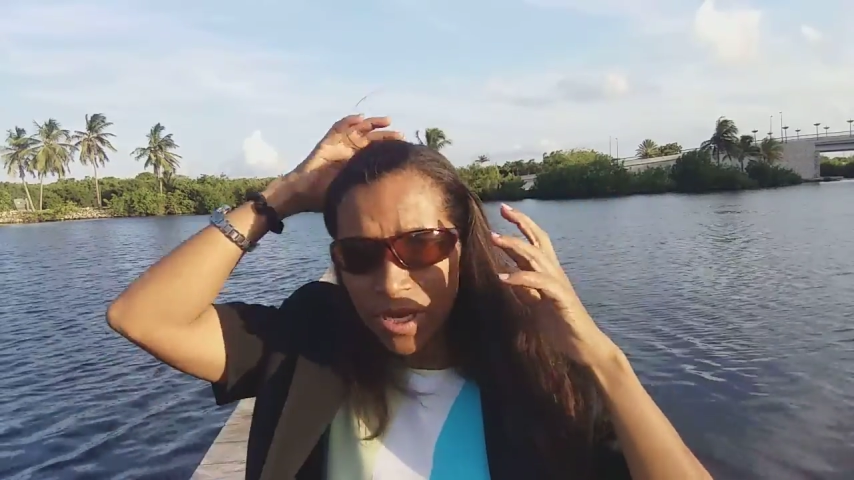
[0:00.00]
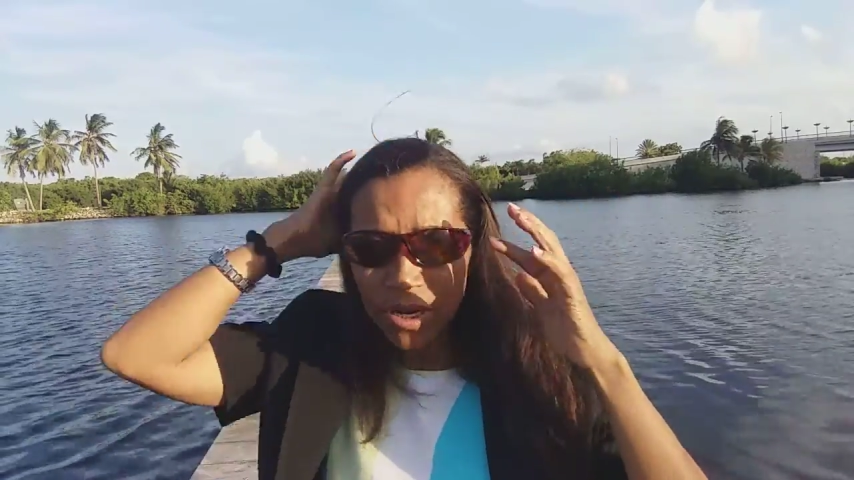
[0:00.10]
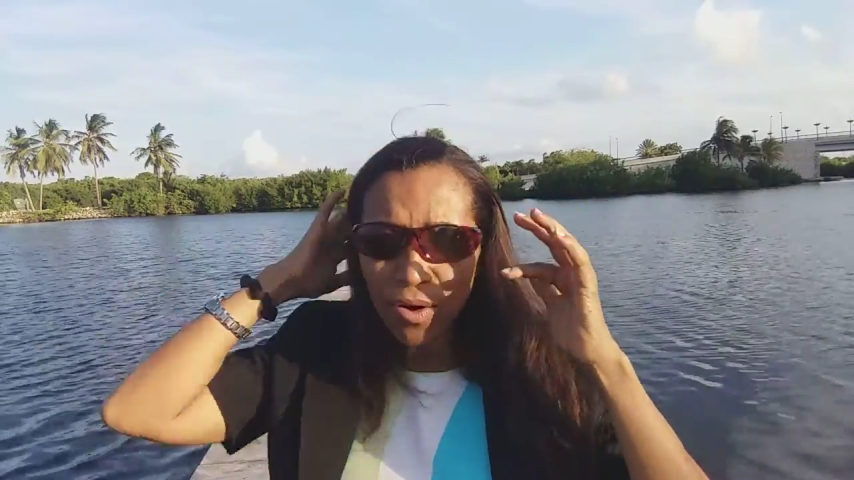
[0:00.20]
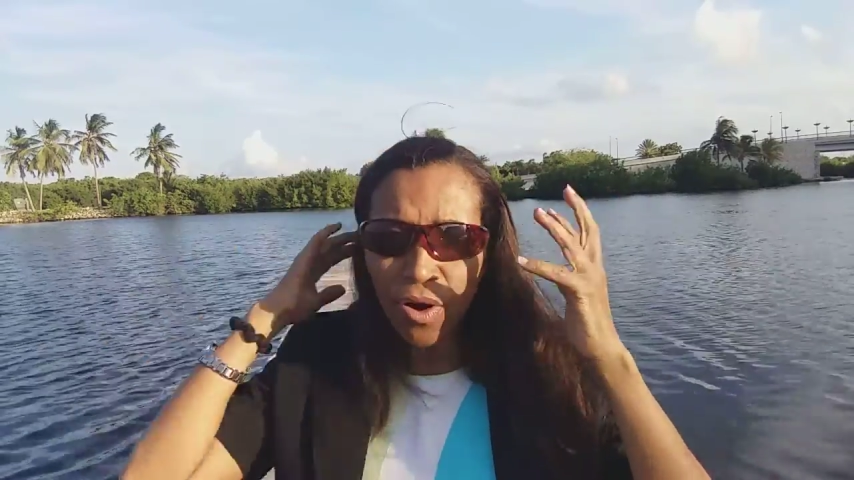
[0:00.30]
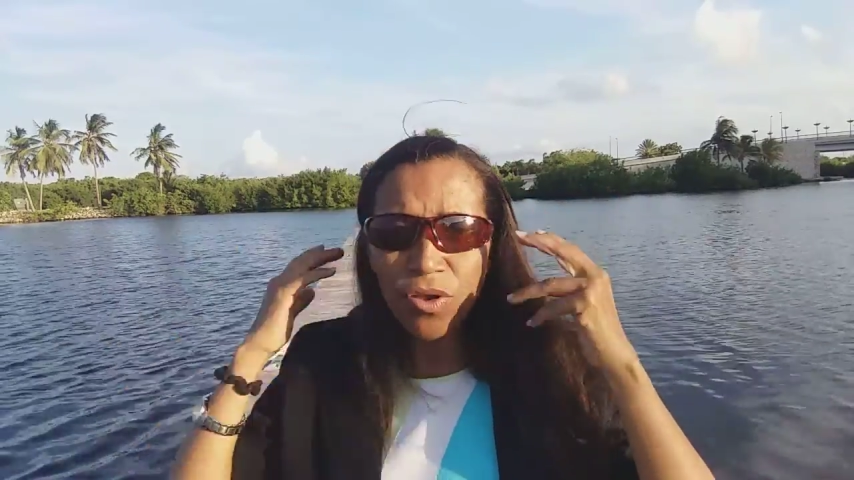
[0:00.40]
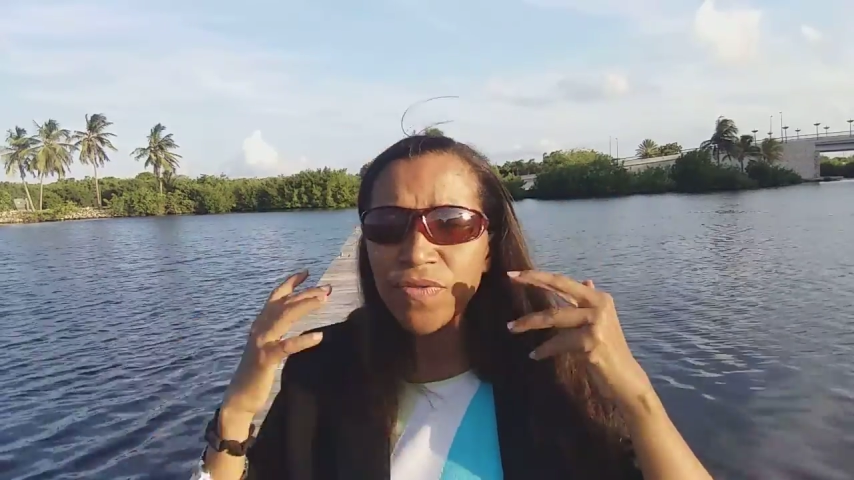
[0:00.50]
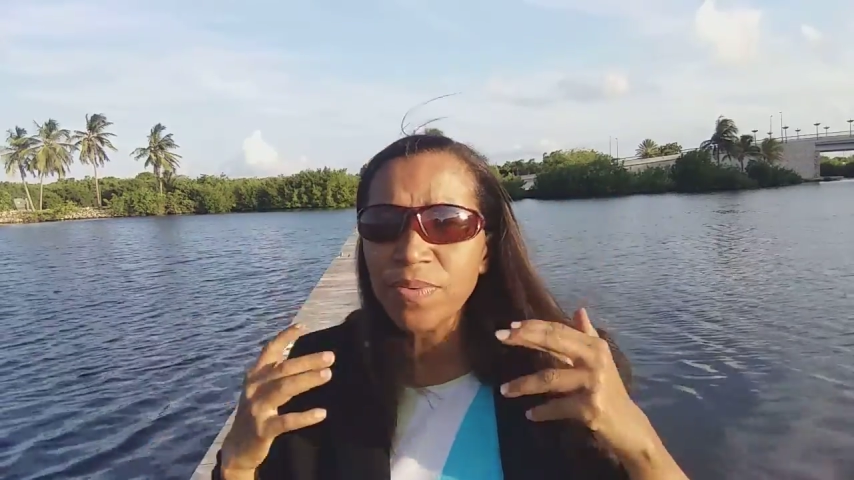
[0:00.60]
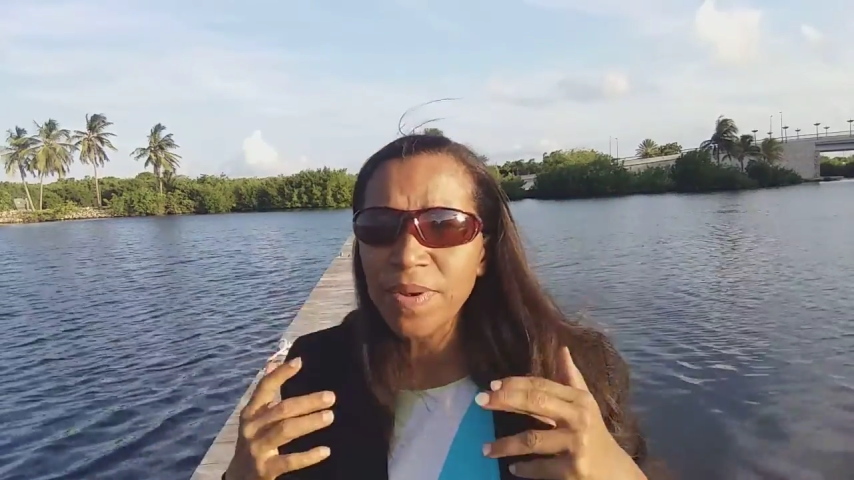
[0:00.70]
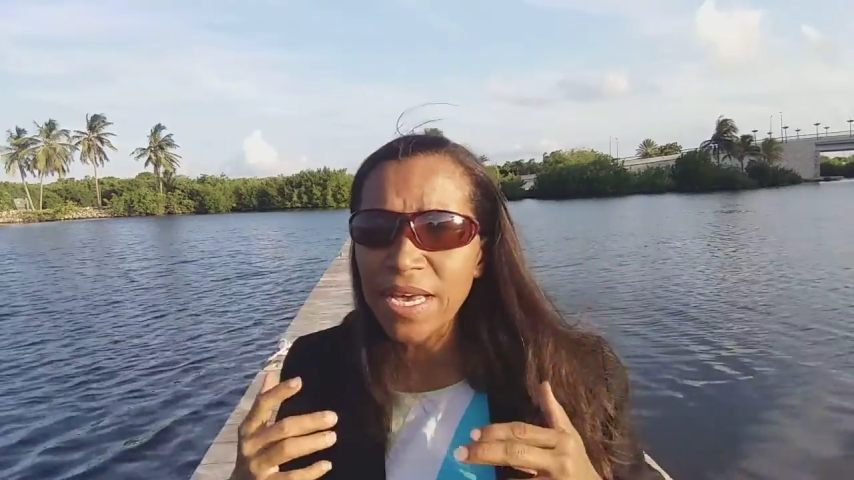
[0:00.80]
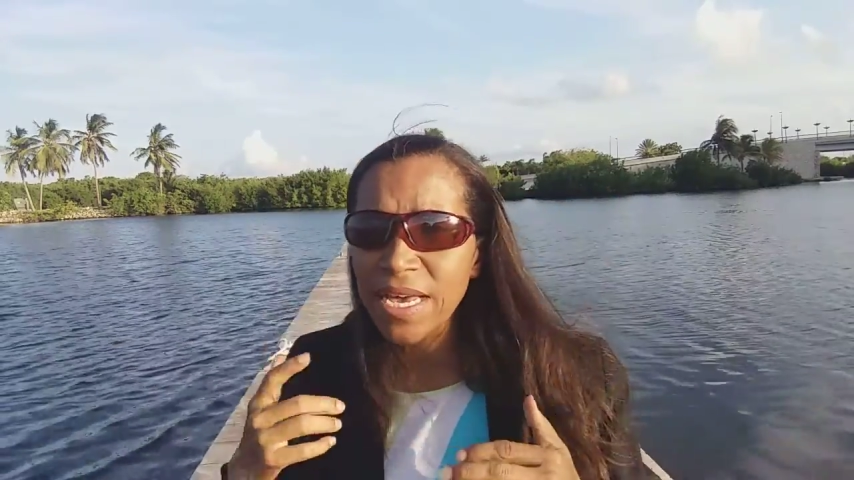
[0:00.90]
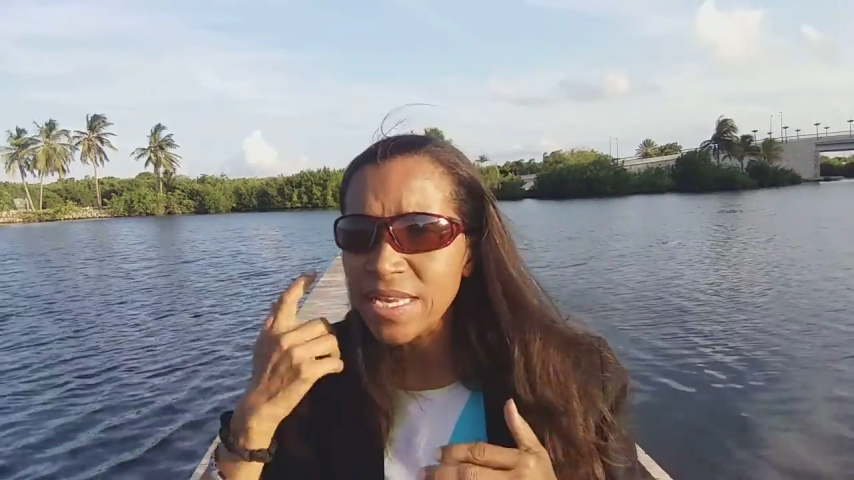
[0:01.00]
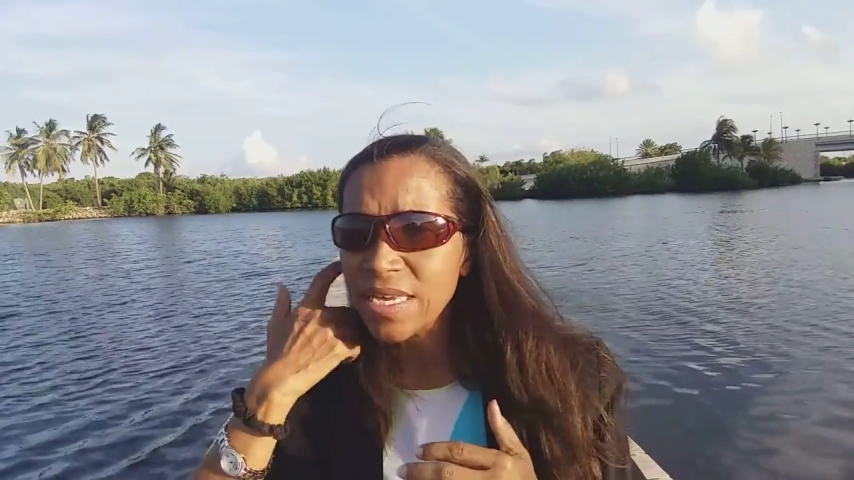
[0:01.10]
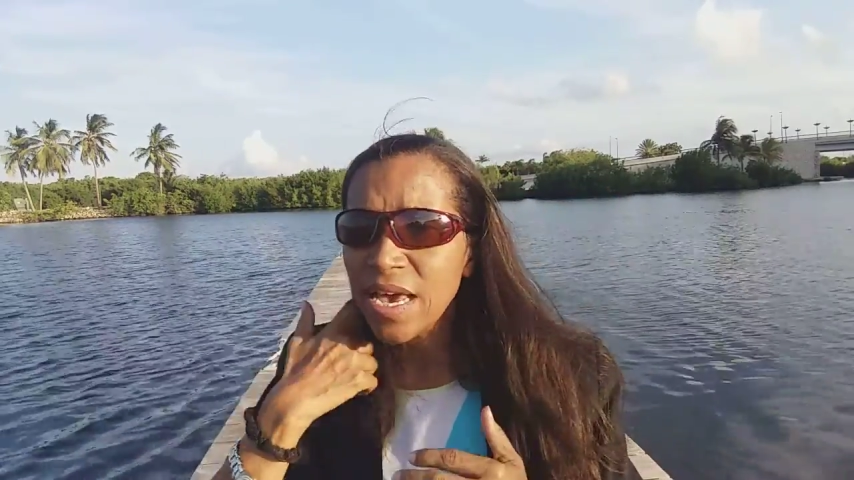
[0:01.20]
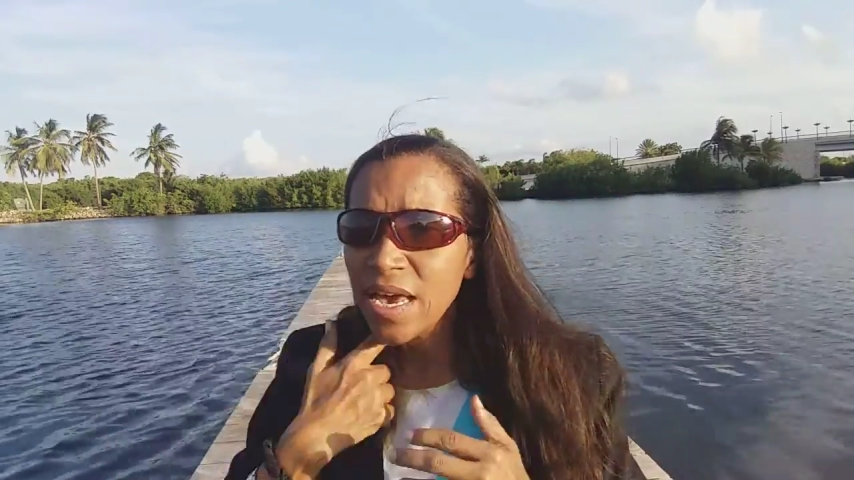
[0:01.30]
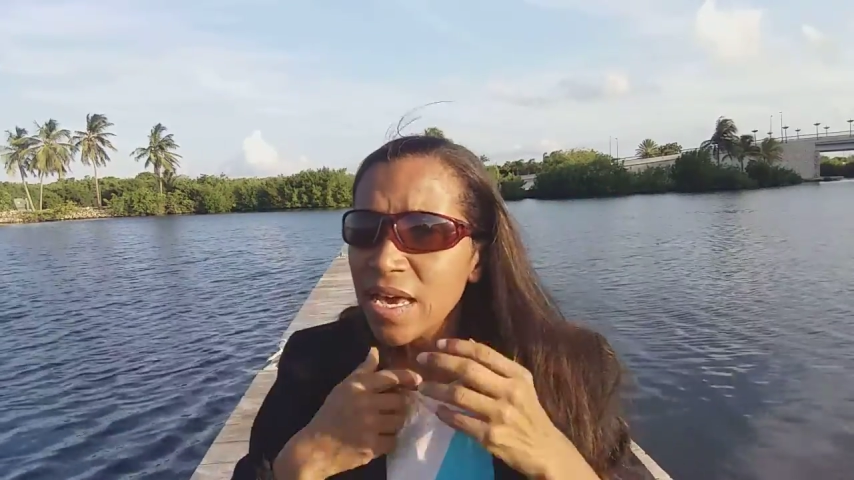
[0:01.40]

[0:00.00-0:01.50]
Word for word: you know, all over the place